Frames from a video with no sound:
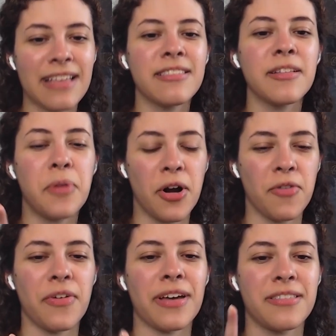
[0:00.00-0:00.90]
the
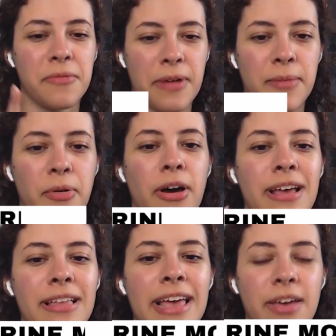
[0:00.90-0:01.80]
perfect way to put it.
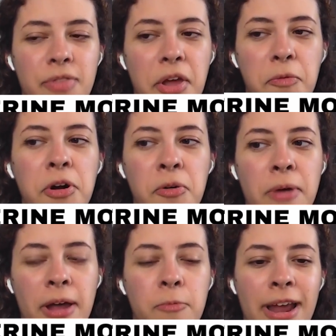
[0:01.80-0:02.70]
Like if there were a
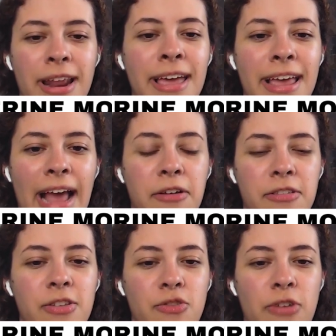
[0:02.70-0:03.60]
red wedding in House
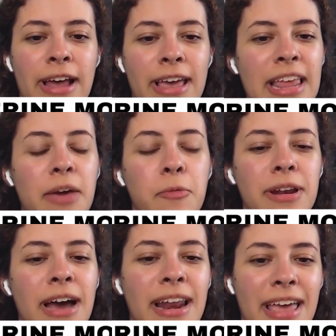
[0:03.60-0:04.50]
of the Dragon, it would
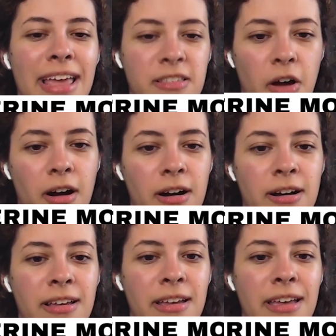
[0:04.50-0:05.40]
not hit as
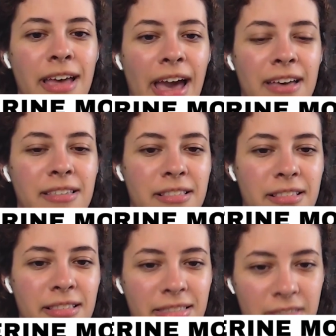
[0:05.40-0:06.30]
hard
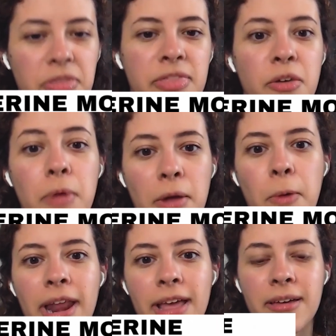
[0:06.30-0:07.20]
as the, the red
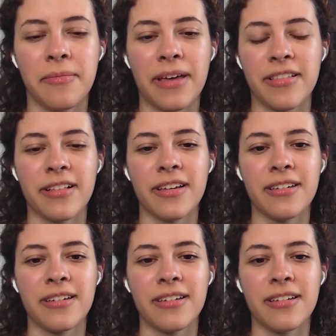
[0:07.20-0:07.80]
wedding basically